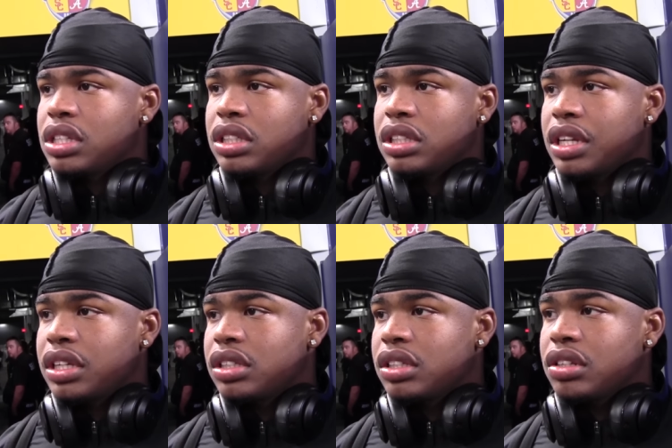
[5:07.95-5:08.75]
And then
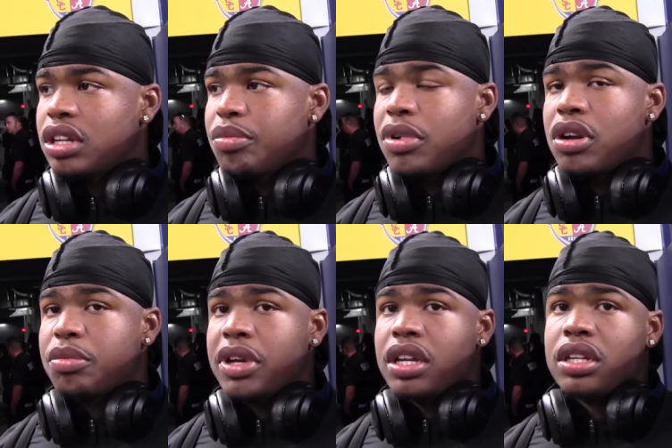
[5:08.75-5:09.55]
they brought
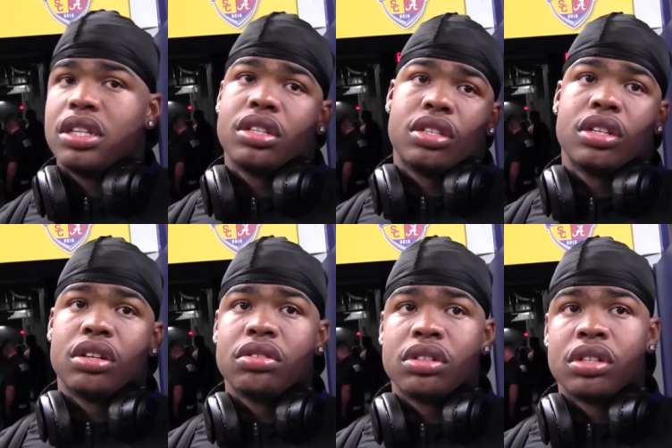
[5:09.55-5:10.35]
him in,
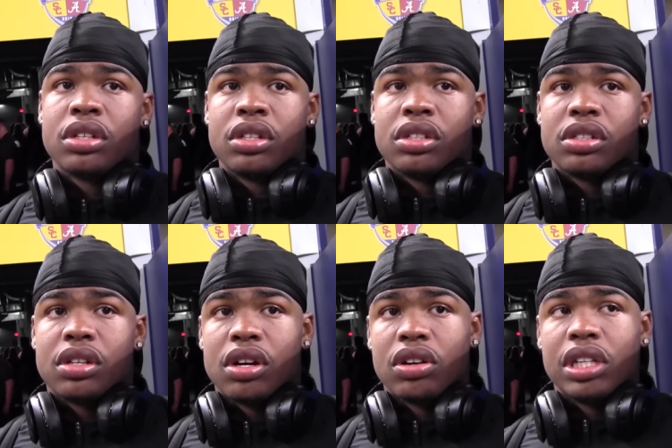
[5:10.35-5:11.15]
and
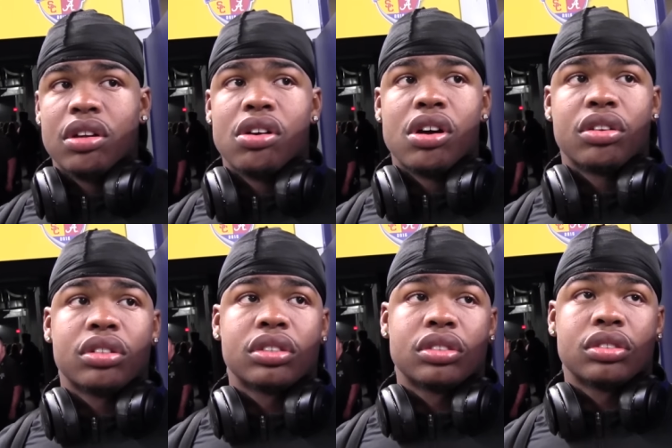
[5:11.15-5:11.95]
early
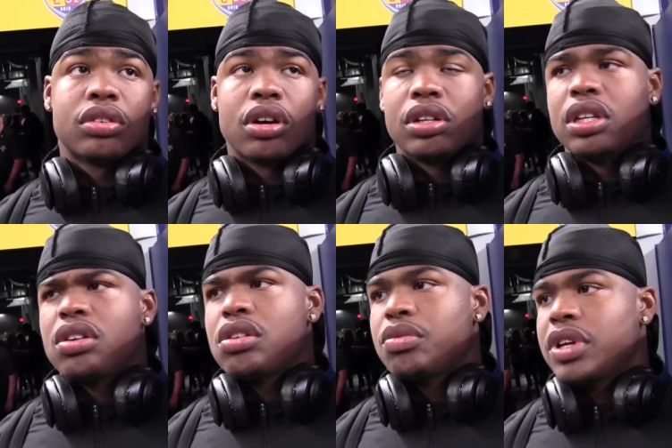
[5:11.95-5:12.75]
on
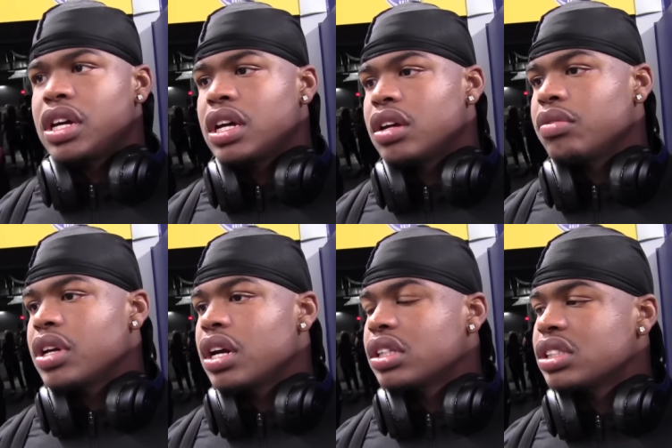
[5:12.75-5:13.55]

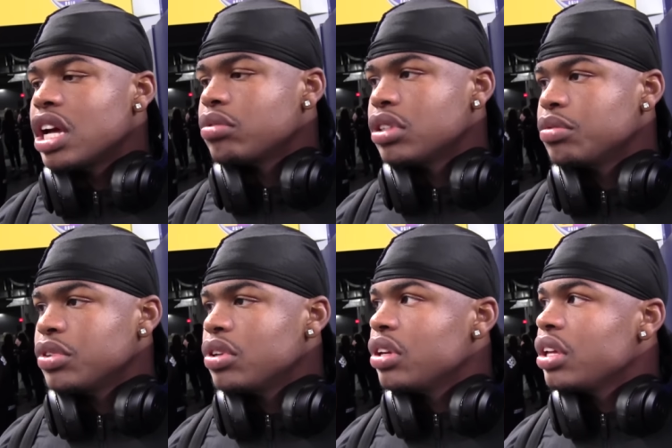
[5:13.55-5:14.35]
we kind of stopped
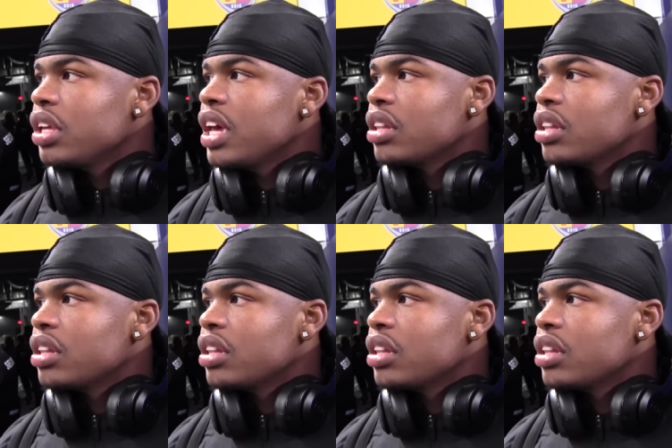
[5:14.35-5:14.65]
him. You know, he